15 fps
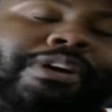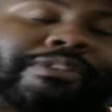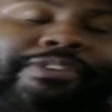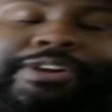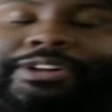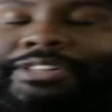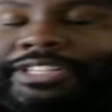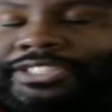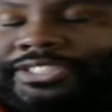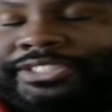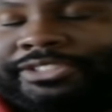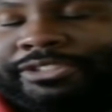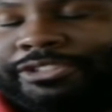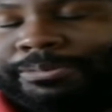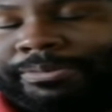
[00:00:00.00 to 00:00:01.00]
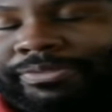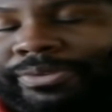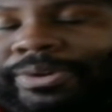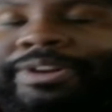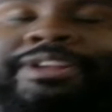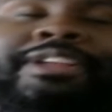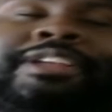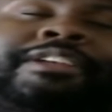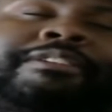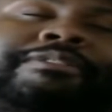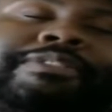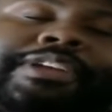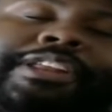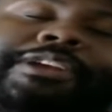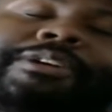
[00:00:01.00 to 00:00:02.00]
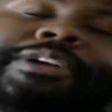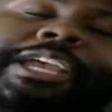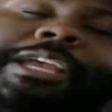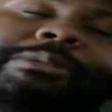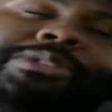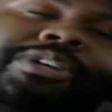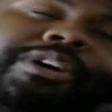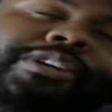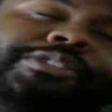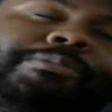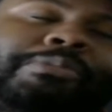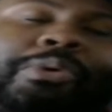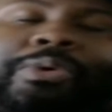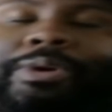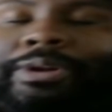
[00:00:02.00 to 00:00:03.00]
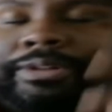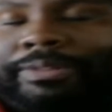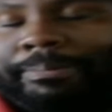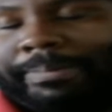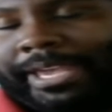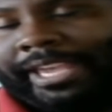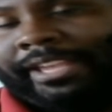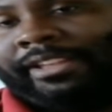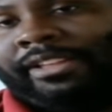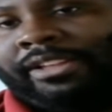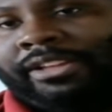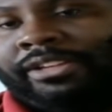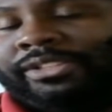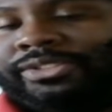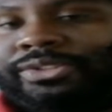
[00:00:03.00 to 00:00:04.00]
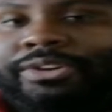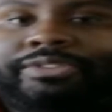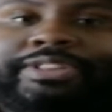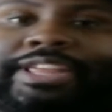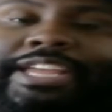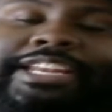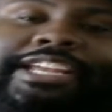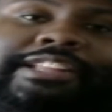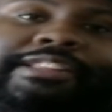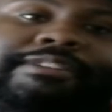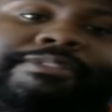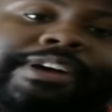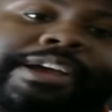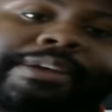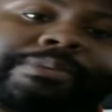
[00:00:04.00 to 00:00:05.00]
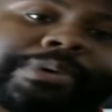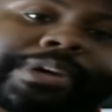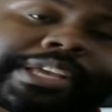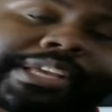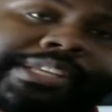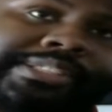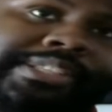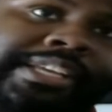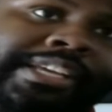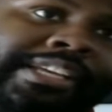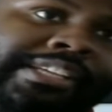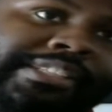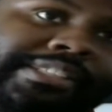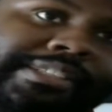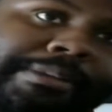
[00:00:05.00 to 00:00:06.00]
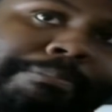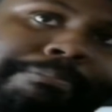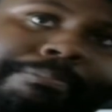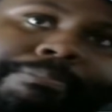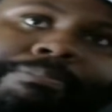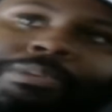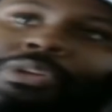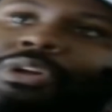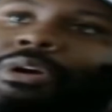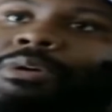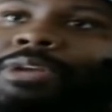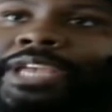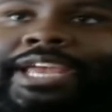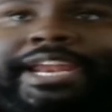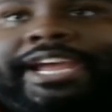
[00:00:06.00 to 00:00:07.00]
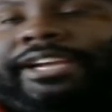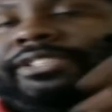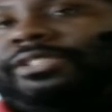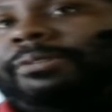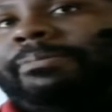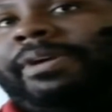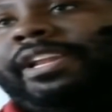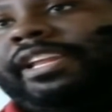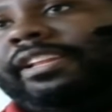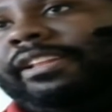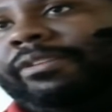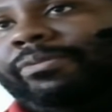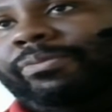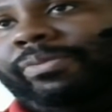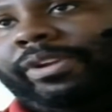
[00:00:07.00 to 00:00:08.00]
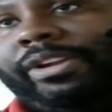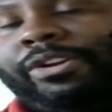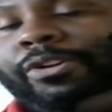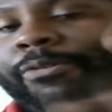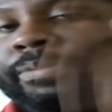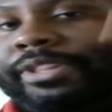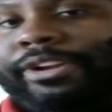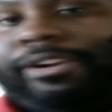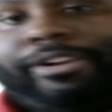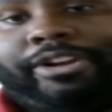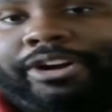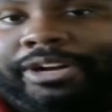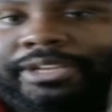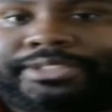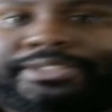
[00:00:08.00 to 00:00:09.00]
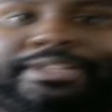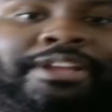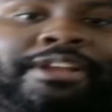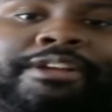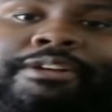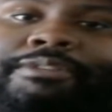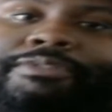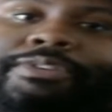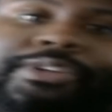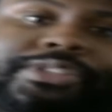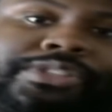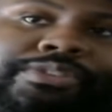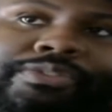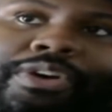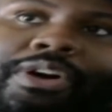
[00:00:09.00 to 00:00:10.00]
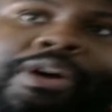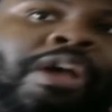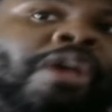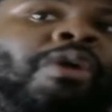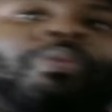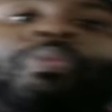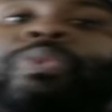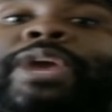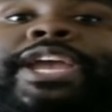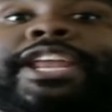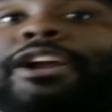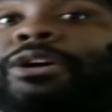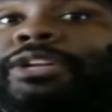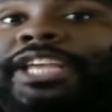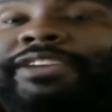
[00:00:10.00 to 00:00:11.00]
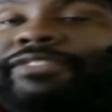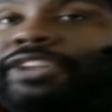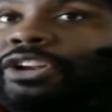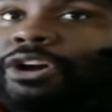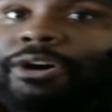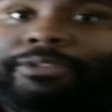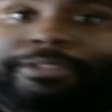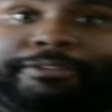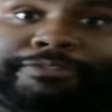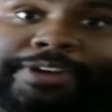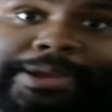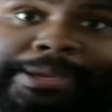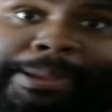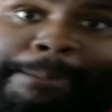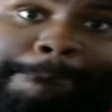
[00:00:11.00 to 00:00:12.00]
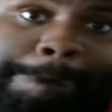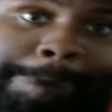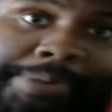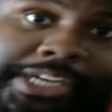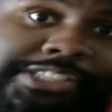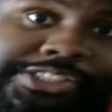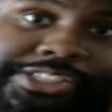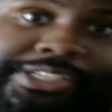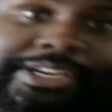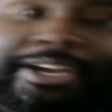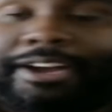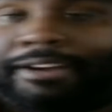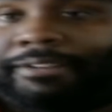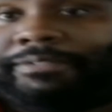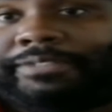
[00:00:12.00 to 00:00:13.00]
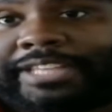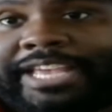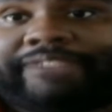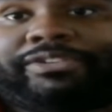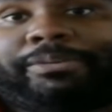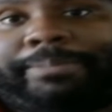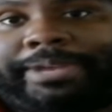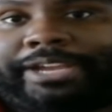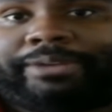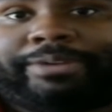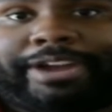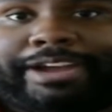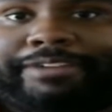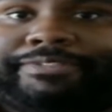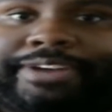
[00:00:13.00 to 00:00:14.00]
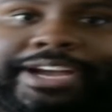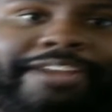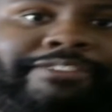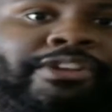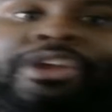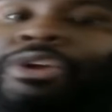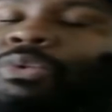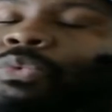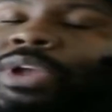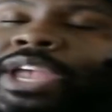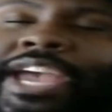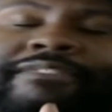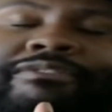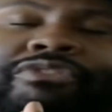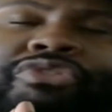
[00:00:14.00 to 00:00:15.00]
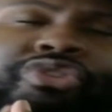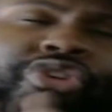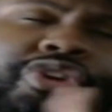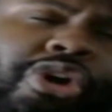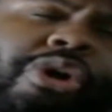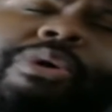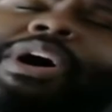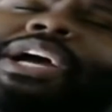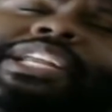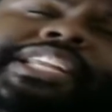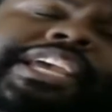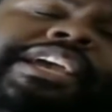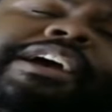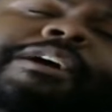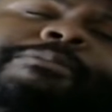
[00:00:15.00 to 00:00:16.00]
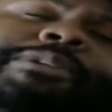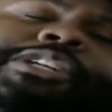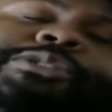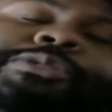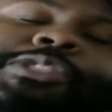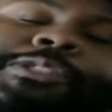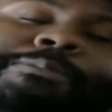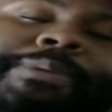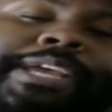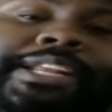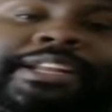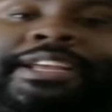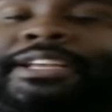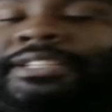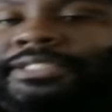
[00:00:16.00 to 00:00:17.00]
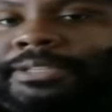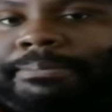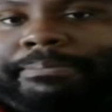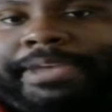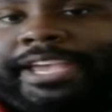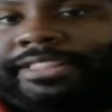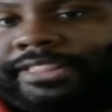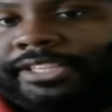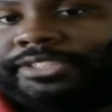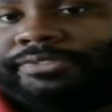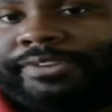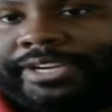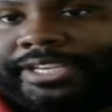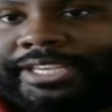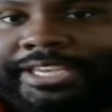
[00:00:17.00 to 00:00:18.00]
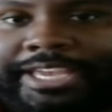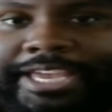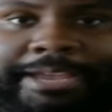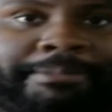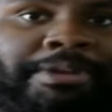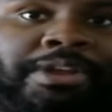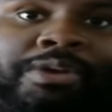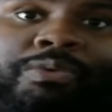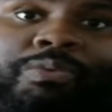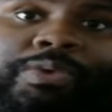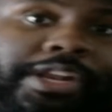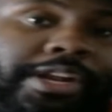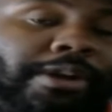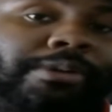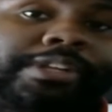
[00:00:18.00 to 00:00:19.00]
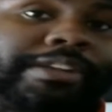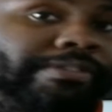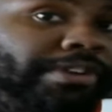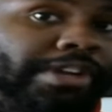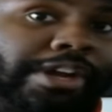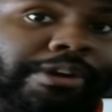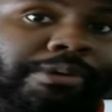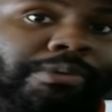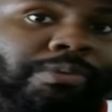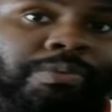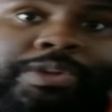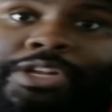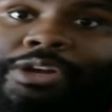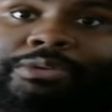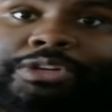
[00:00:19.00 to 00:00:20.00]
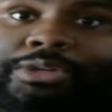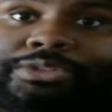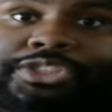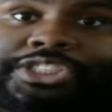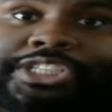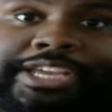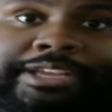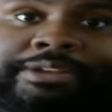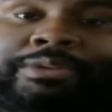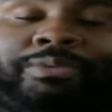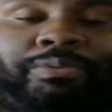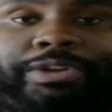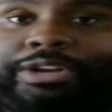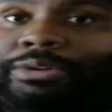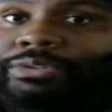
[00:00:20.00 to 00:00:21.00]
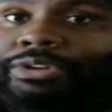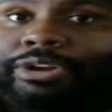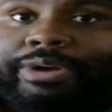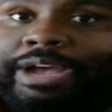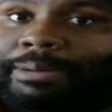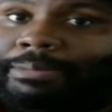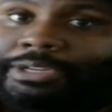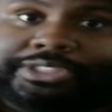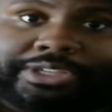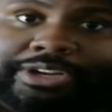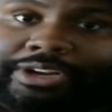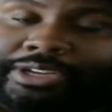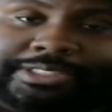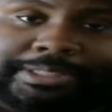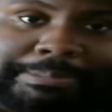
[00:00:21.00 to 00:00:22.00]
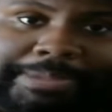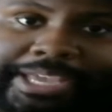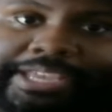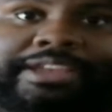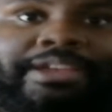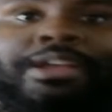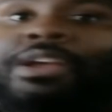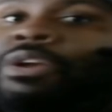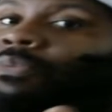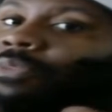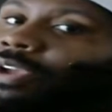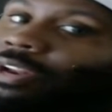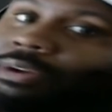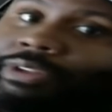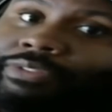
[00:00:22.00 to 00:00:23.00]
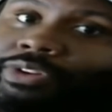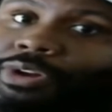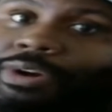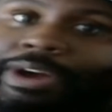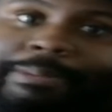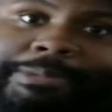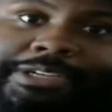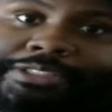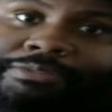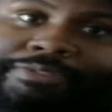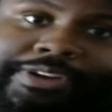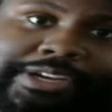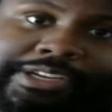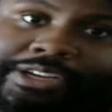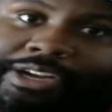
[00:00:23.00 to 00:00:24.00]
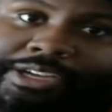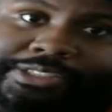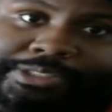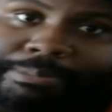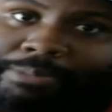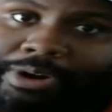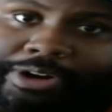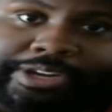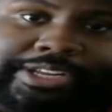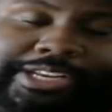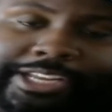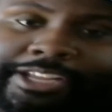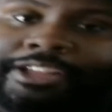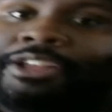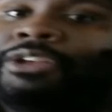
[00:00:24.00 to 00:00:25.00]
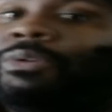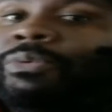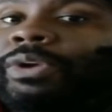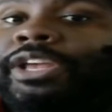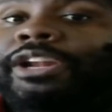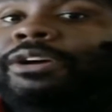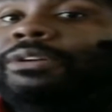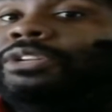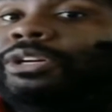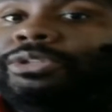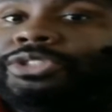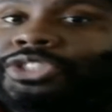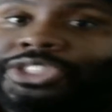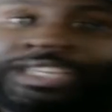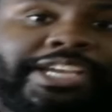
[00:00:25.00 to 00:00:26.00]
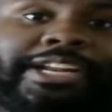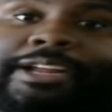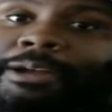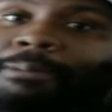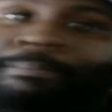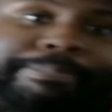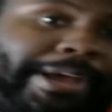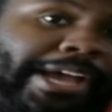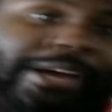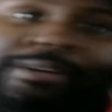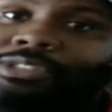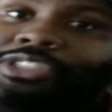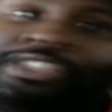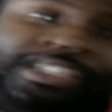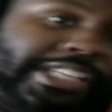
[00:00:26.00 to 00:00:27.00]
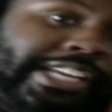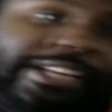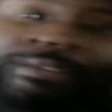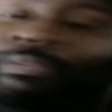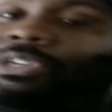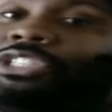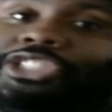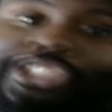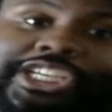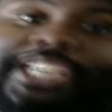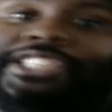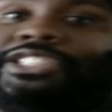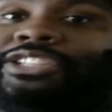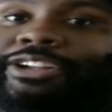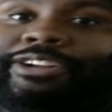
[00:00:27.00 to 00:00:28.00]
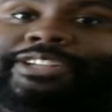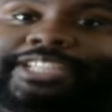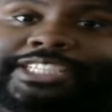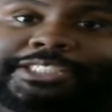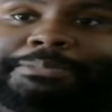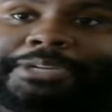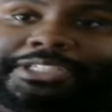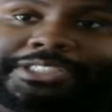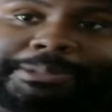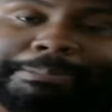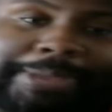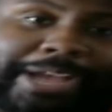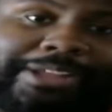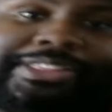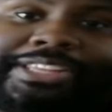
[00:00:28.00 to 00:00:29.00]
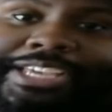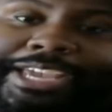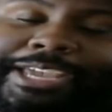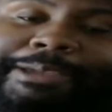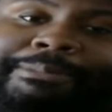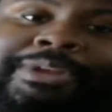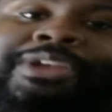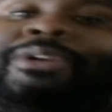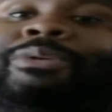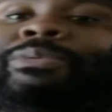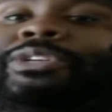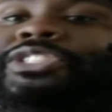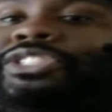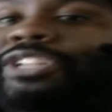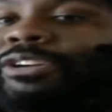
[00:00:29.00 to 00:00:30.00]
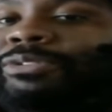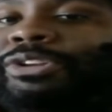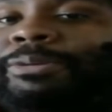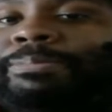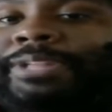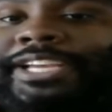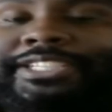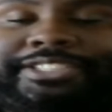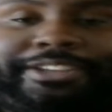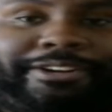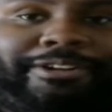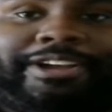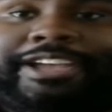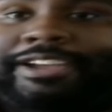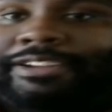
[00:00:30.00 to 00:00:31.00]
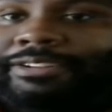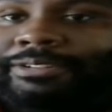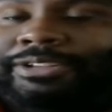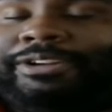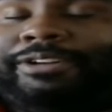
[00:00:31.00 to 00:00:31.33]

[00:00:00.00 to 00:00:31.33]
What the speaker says: all heard this excuse before. Video games cost more to make, so they need to find ways to get extra money to recoup their costs. First of all, we don't even know the fucking budget of Devil May Cry 5. We have no idea how much was spent to make this fucking game. We don't even know. We don't know shit. We don't know how much it costs to make it. We don't even know how much it fucking costs to market it. We don't know shit about shit. We just learned this much about the game. We just learned you can play as Nero and,